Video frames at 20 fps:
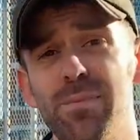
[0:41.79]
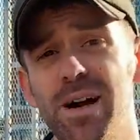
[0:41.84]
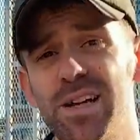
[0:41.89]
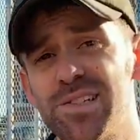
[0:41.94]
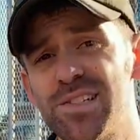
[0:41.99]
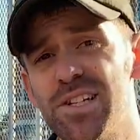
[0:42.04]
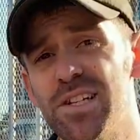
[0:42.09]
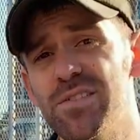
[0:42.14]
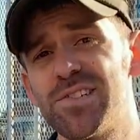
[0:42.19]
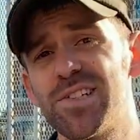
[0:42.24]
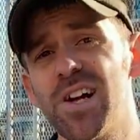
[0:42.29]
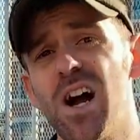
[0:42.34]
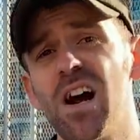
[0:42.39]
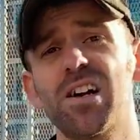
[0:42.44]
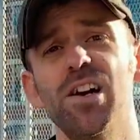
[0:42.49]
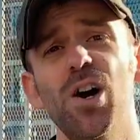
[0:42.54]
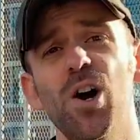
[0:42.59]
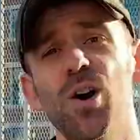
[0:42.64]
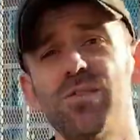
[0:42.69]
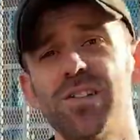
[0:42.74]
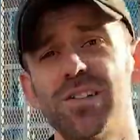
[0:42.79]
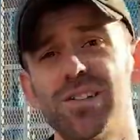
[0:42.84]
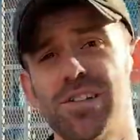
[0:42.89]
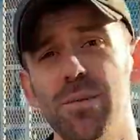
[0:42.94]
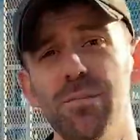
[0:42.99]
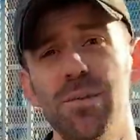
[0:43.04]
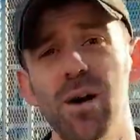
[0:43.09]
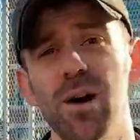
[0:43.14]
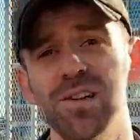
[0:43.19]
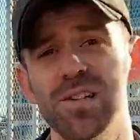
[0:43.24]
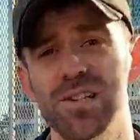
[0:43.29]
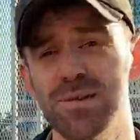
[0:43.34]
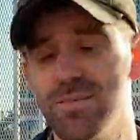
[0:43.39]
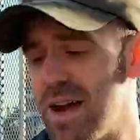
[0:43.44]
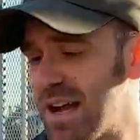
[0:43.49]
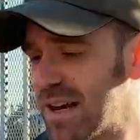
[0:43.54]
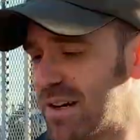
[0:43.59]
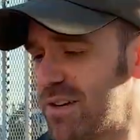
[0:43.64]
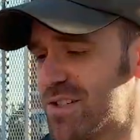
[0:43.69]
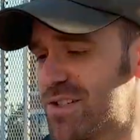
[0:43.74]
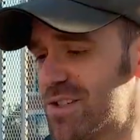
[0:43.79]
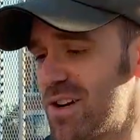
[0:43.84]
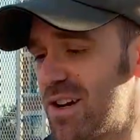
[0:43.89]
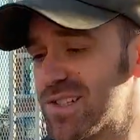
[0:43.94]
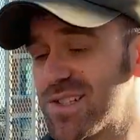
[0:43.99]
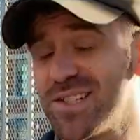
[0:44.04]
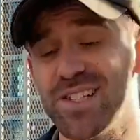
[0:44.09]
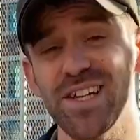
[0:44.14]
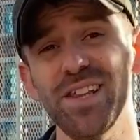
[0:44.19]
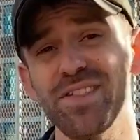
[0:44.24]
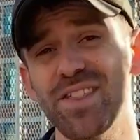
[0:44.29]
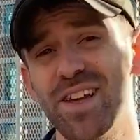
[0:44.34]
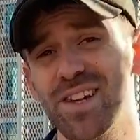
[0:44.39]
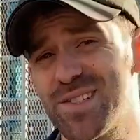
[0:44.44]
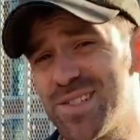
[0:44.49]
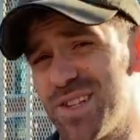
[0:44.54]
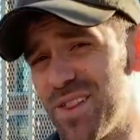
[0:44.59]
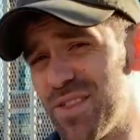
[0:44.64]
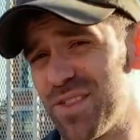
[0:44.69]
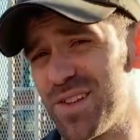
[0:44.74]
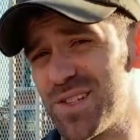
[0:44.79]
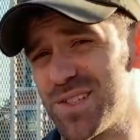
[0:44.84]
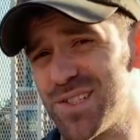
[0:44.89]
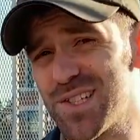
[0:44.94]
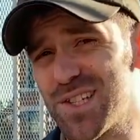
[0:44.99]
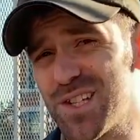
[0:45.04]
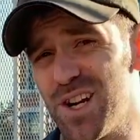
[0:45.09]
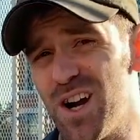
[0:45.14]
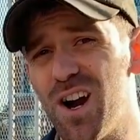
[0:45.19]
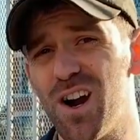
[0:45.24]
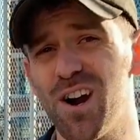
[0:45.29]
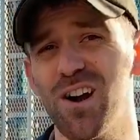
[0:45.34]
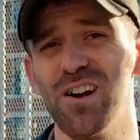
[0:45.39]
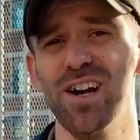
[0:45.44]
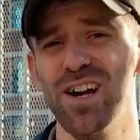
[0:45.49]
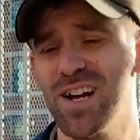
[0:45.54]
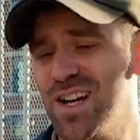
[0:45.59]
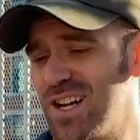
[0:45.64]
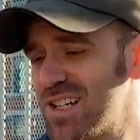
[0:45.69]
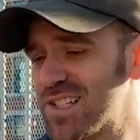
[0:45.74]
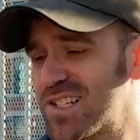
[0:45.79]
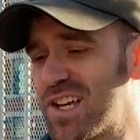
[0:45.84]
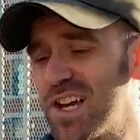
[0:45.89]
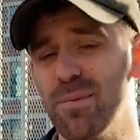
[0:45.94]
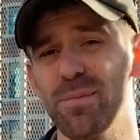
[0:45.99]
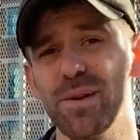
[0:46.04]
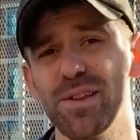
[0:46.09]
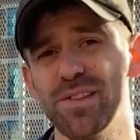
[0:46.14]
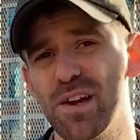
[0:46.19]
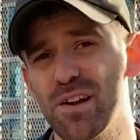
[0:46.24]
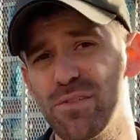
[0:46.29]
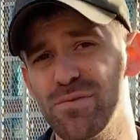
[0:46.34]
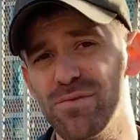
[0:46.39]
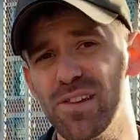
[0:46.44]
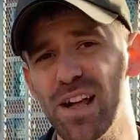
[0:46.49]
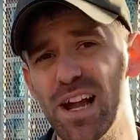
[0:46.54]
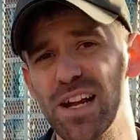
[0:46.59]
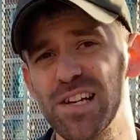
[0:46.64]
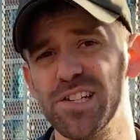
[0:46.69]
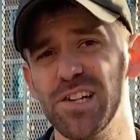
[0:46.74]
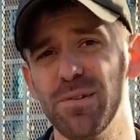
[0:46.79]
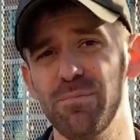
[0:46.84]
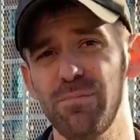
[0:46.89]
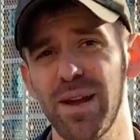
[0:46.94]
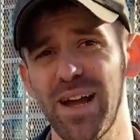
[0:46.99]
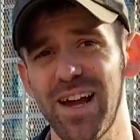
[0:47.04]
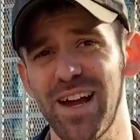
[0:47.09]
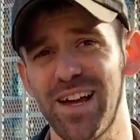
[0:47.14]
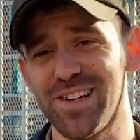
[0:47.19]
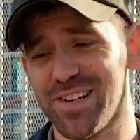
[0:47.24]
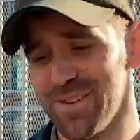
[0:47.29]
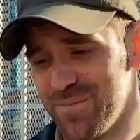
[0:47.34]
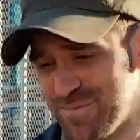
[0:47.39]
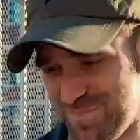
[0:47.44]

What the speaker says: by Saka over at Dunbarton Tobacco Trust, and he thinks that this cigar is going to be their flagship band.